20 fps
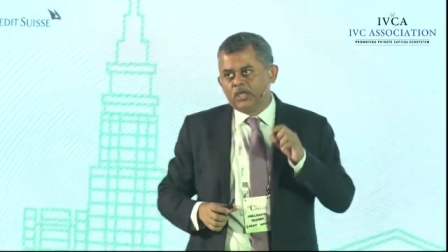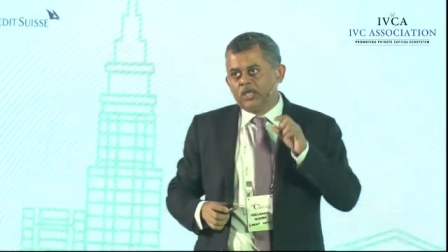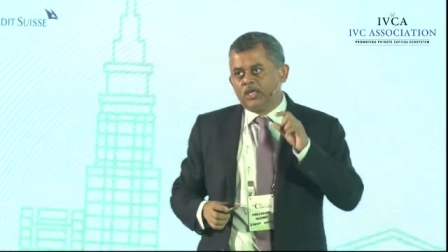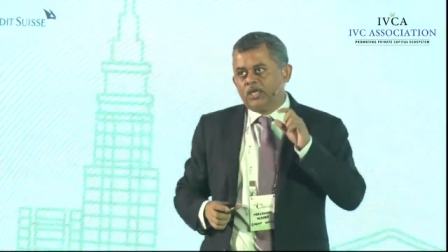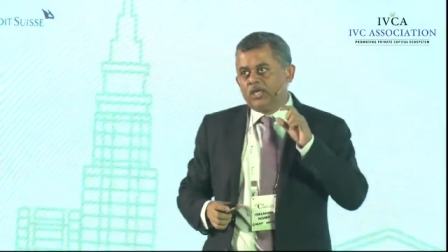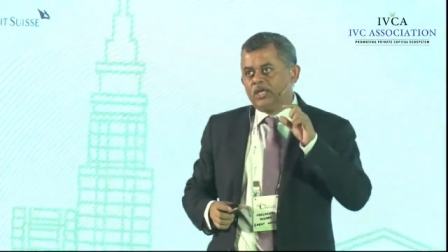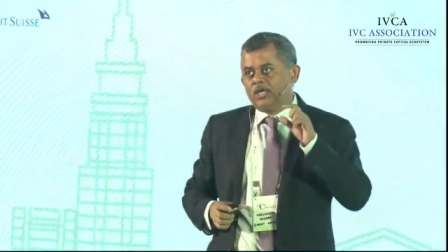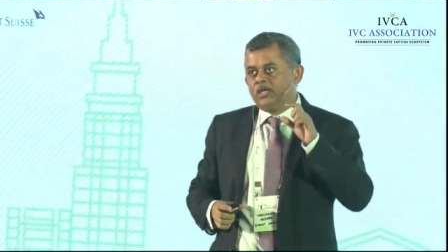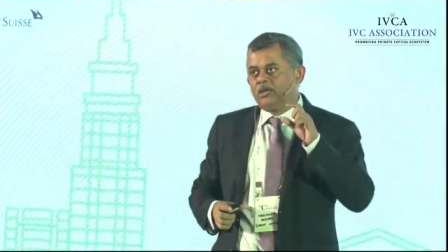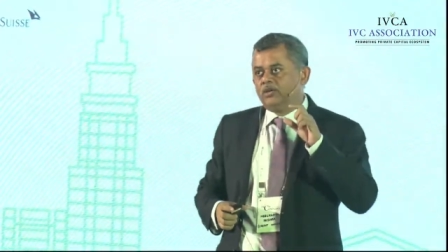
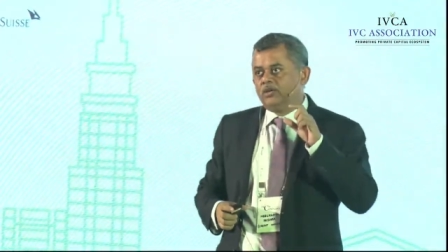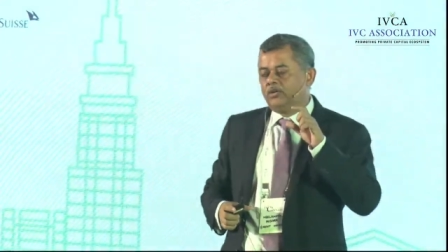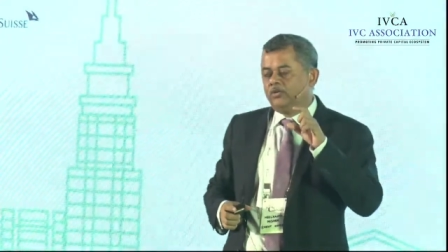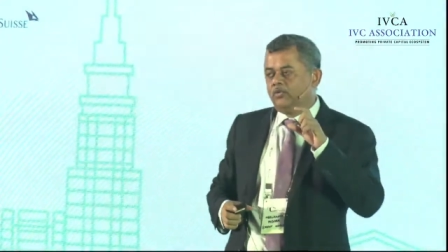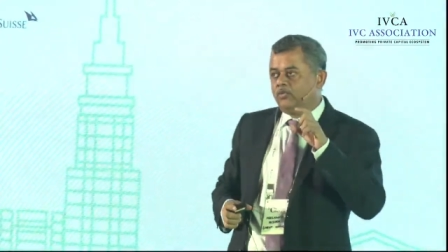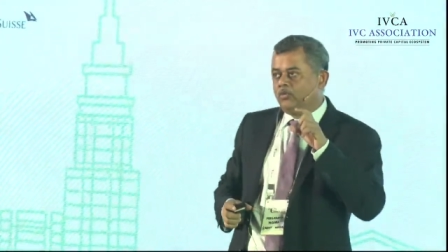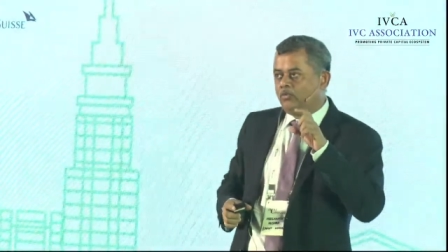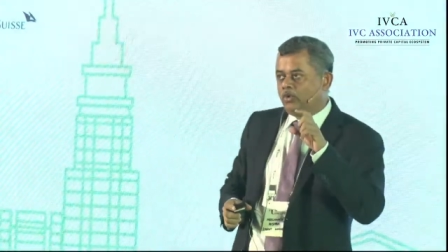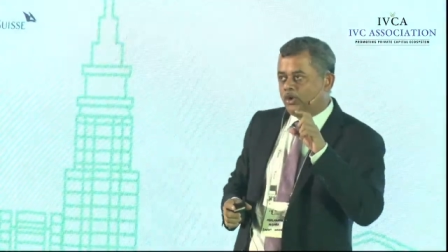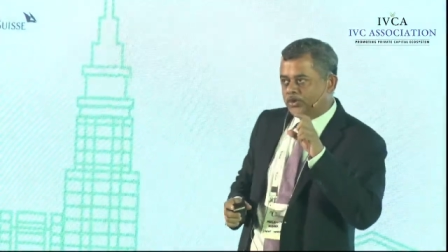so the
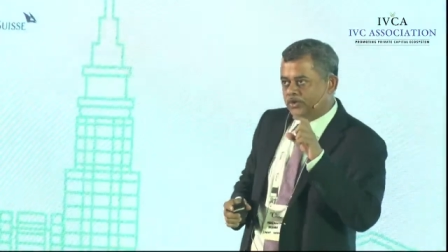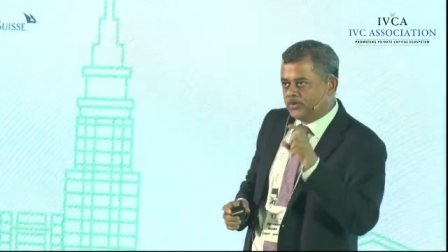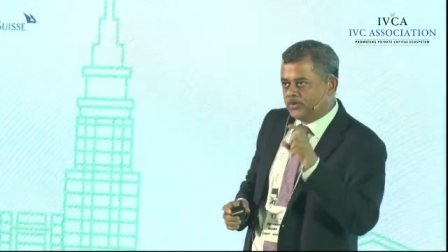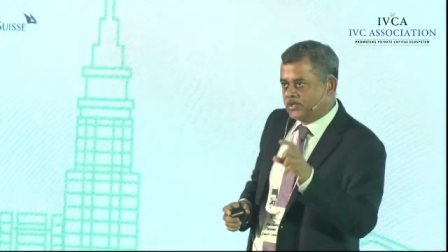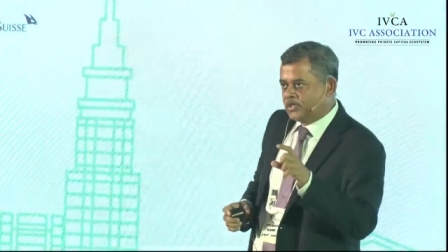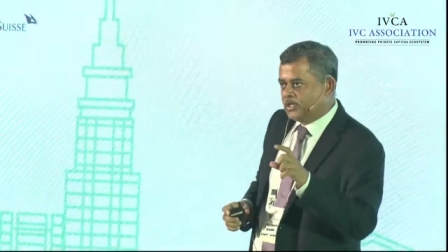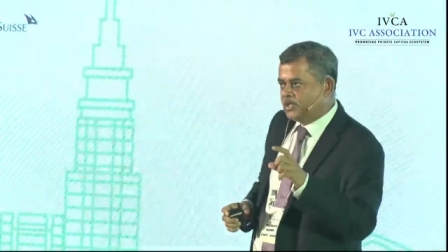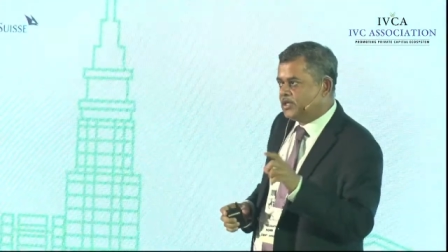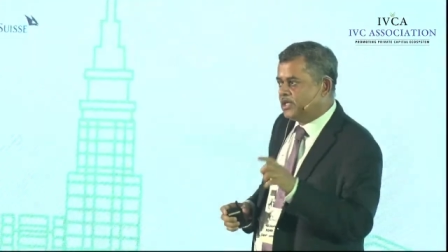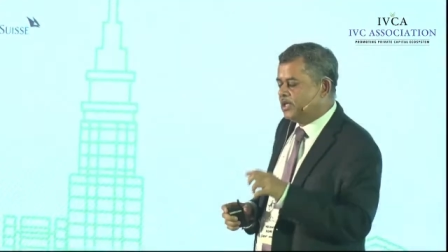quarterly
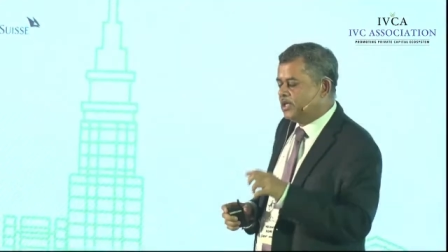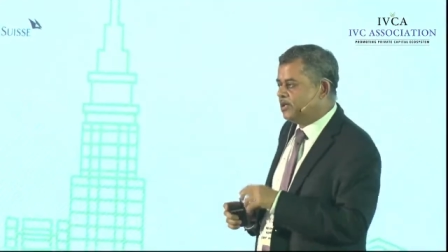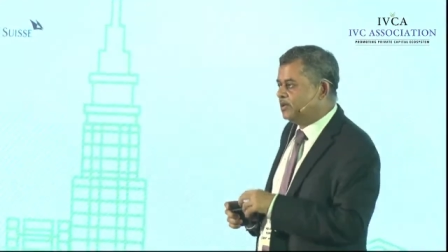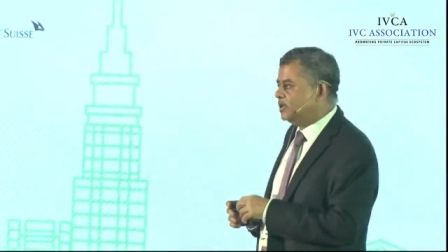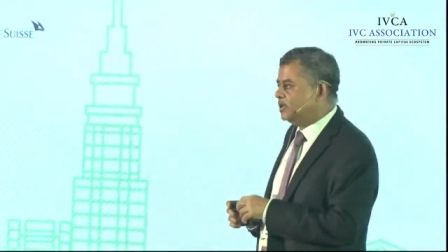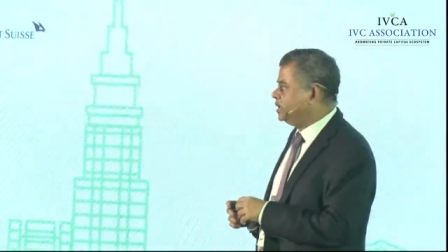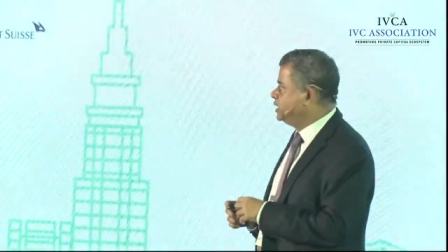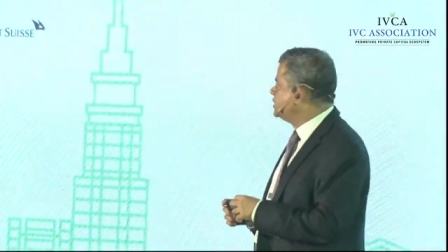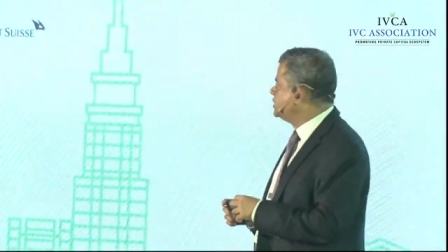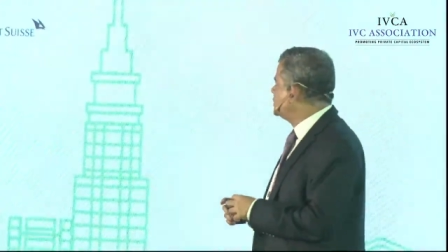GDP
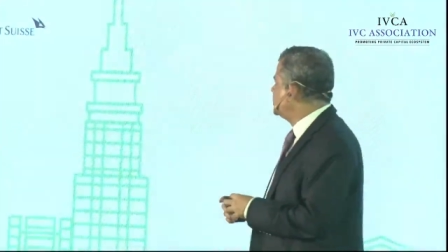versus